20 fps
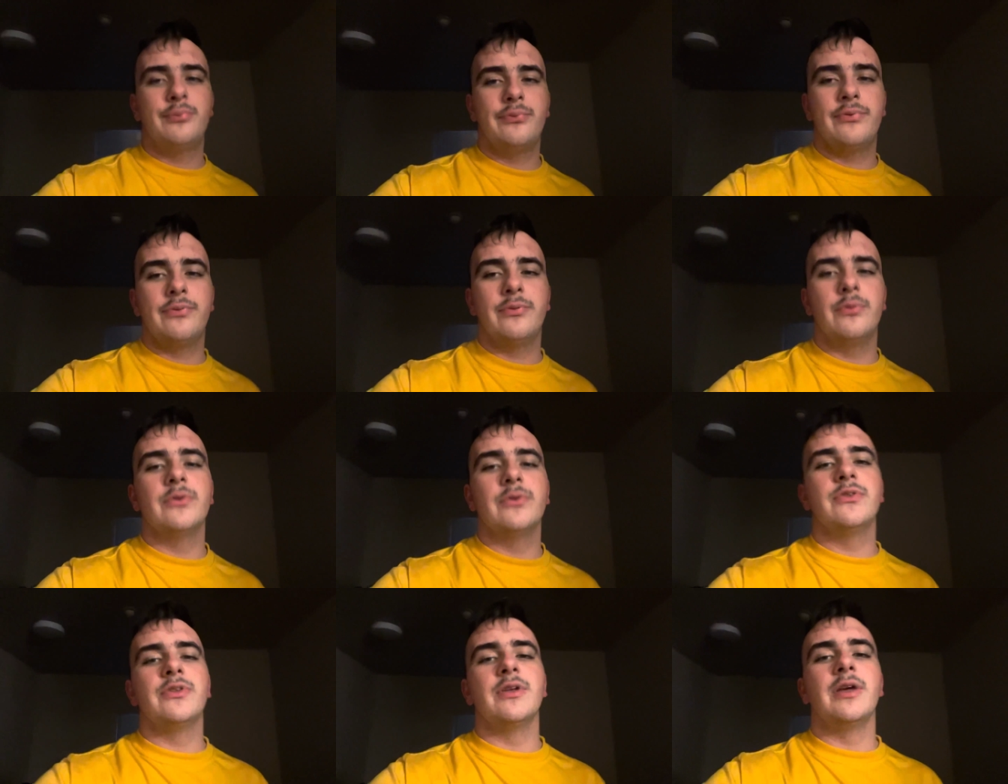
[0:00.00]
We'll
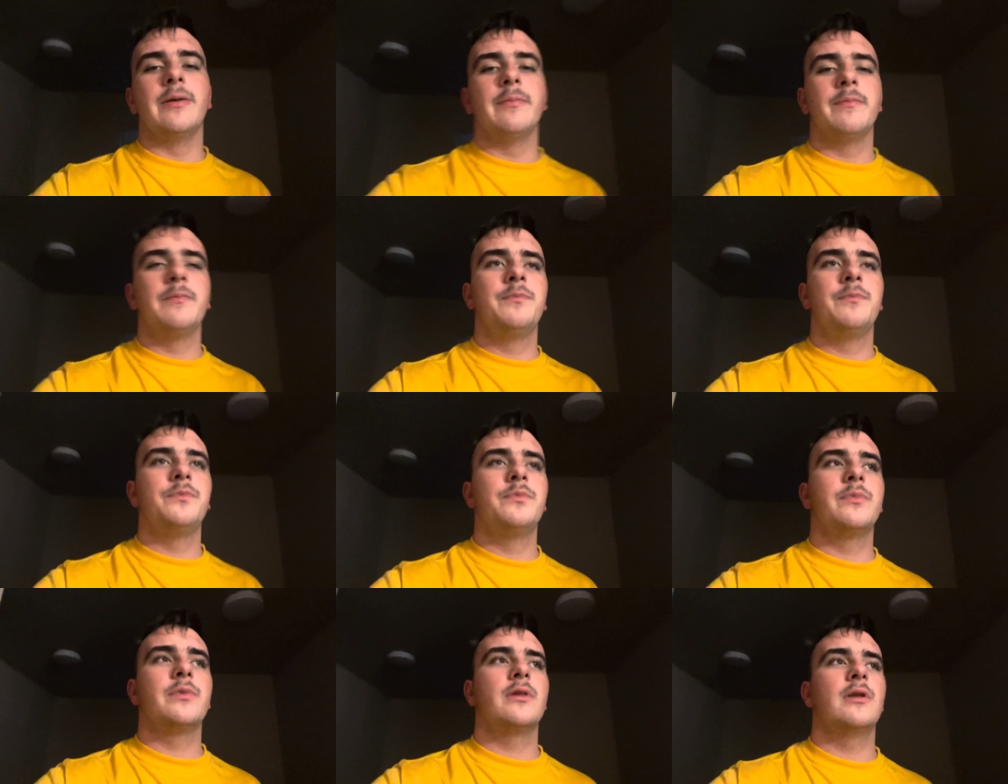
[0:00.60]
see.
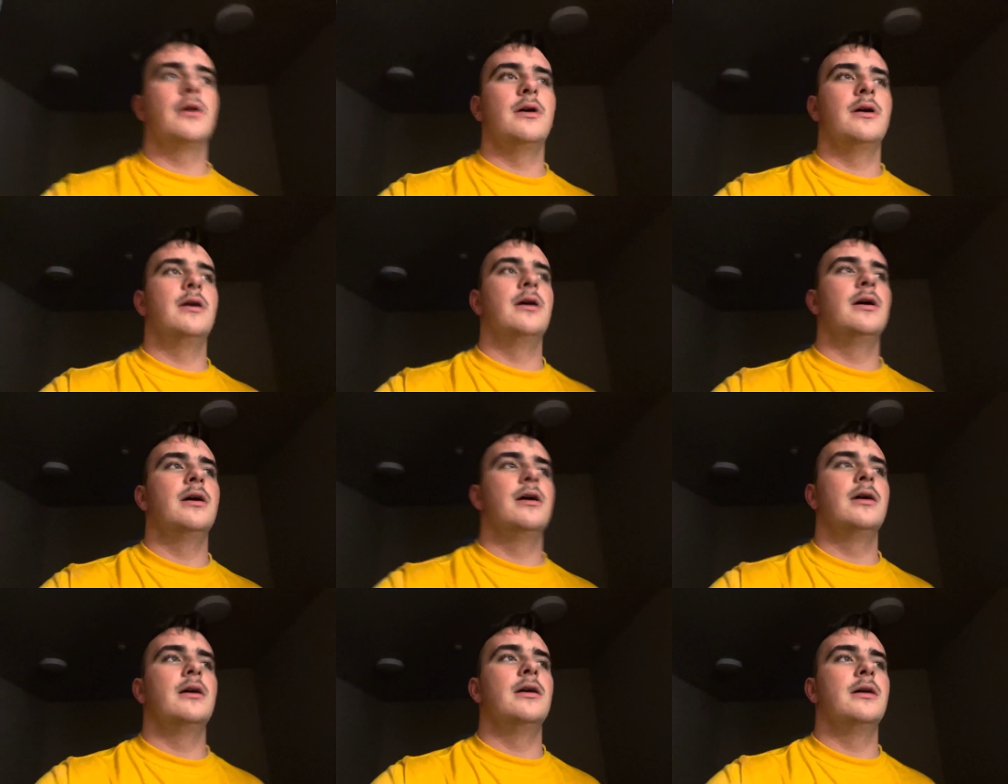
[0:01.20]

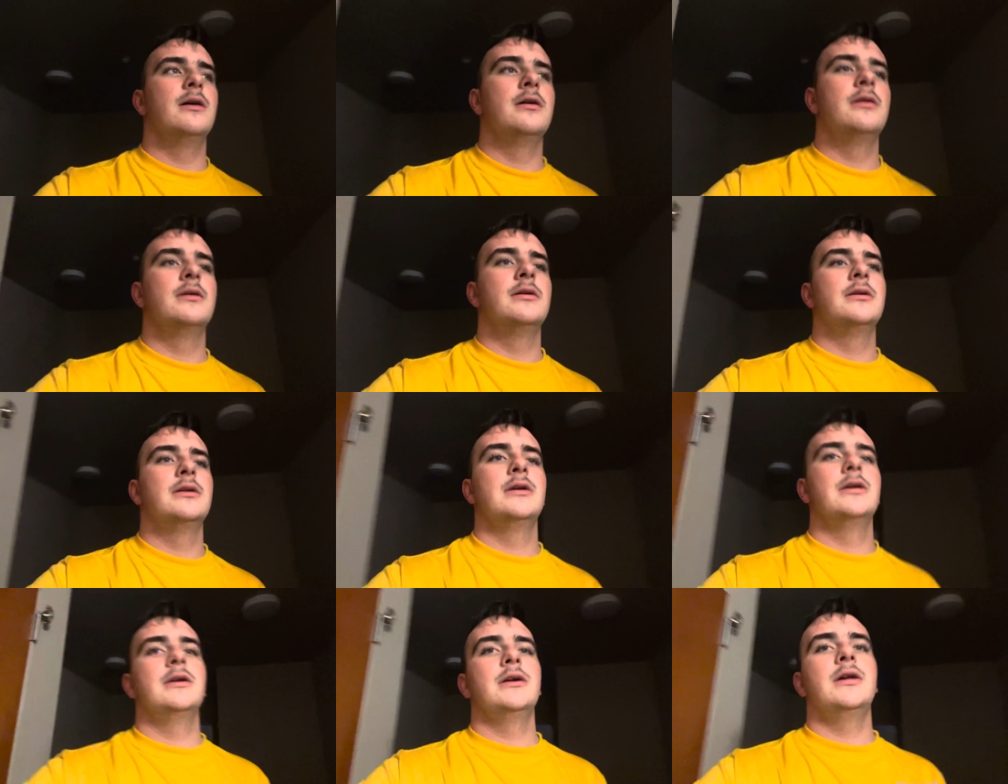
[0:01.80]
Uh,
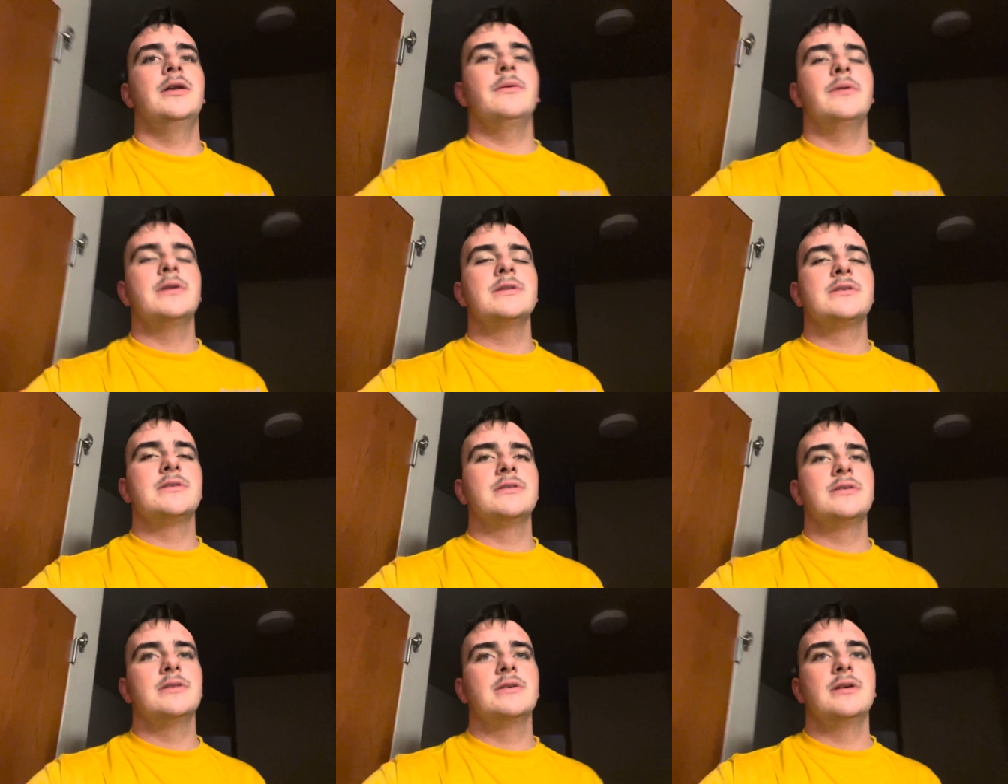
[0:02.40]
anyways,
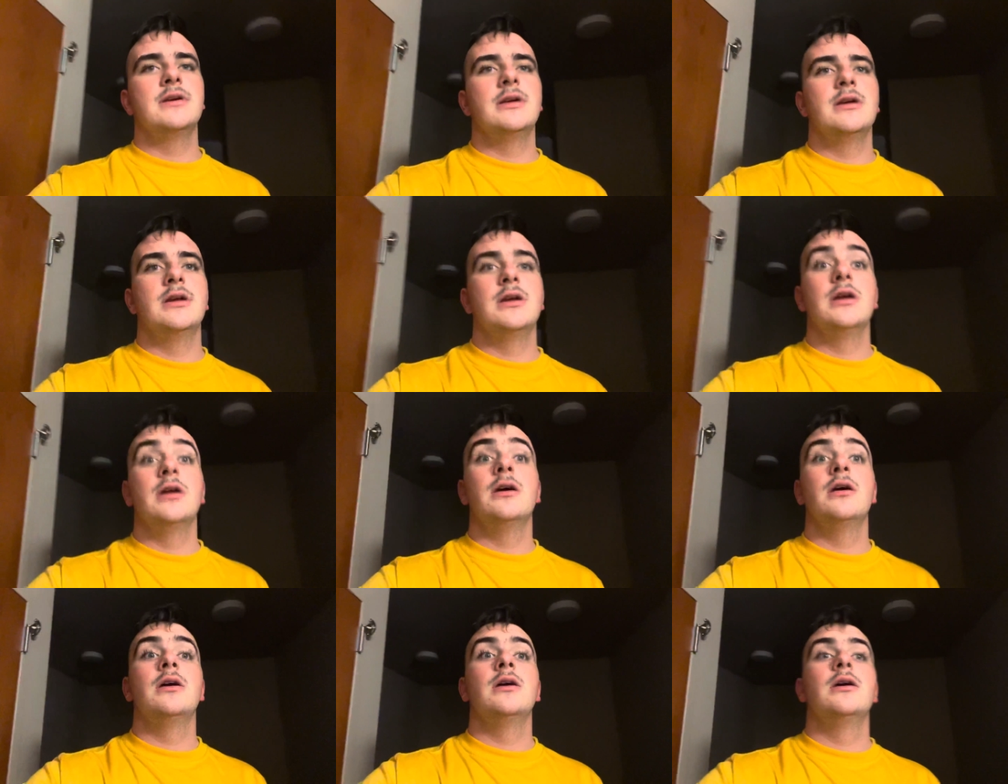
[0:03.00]

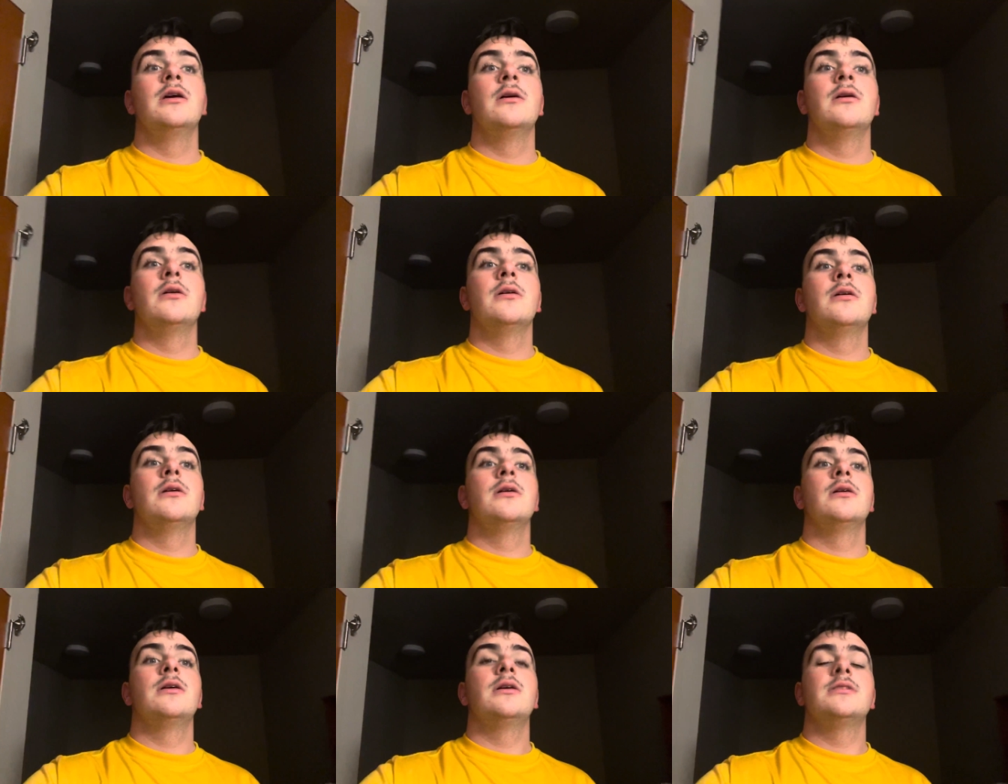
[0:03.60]

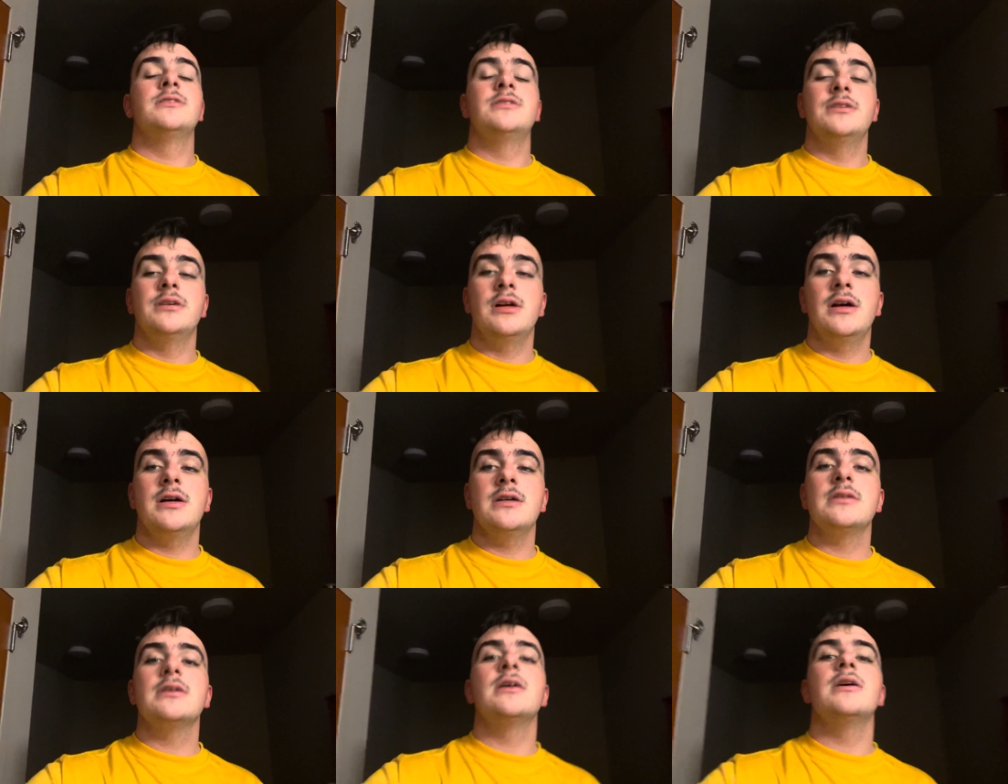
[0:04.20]
I'll see you
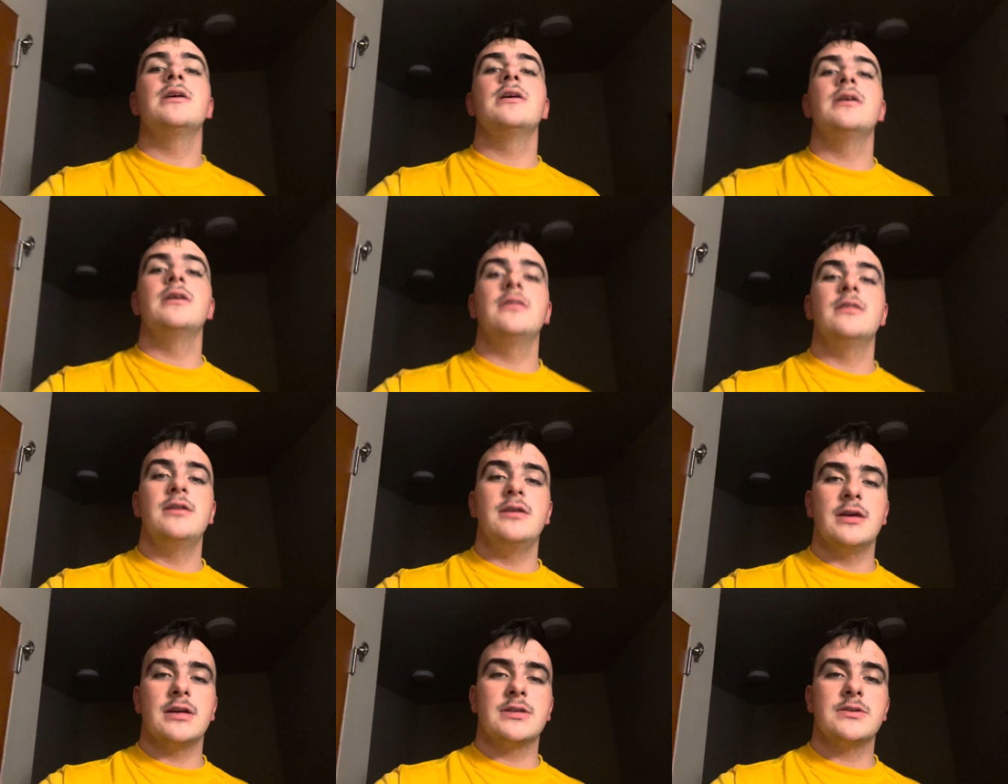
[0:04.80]
guys in the
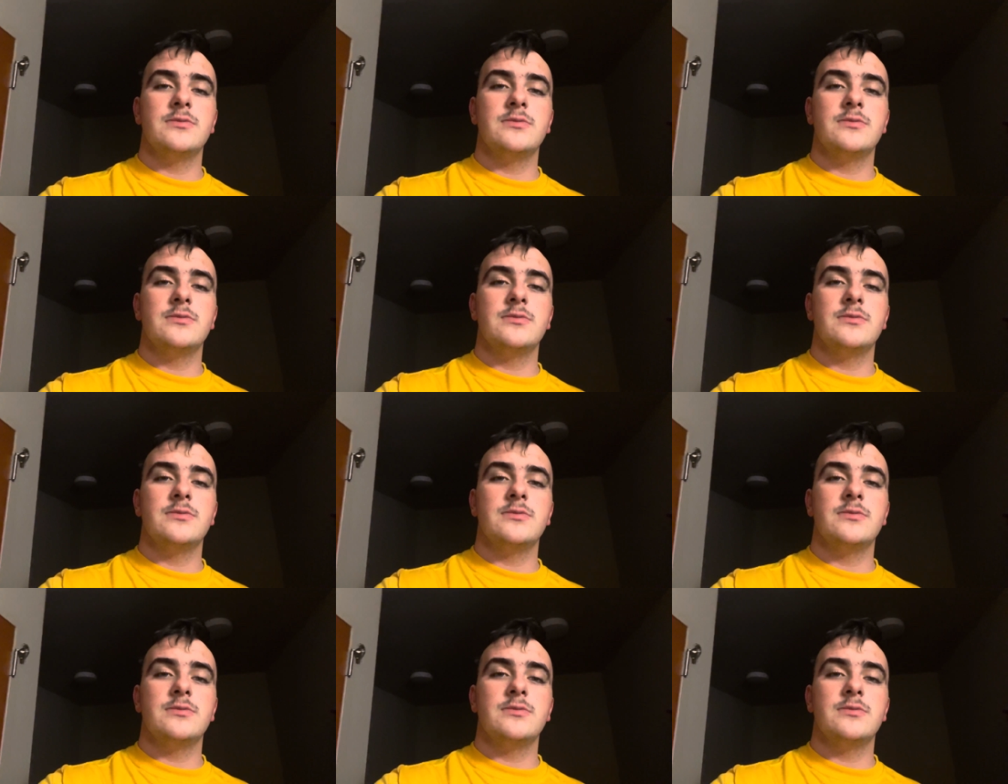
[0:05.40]
next